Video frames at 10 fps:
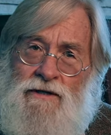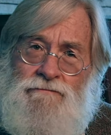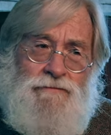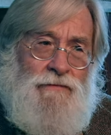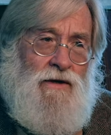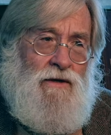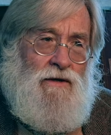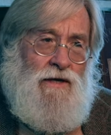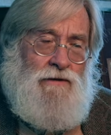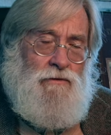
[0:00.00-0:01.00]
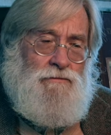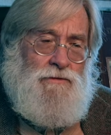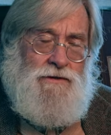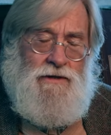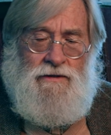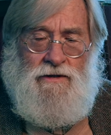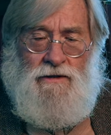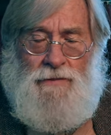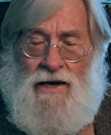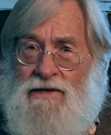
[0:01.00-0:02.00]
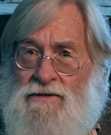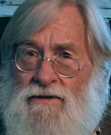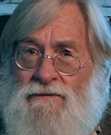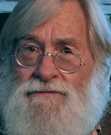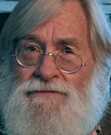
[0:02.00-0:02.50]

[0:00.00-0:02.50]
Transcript: uh, and one was a uh, Paxton.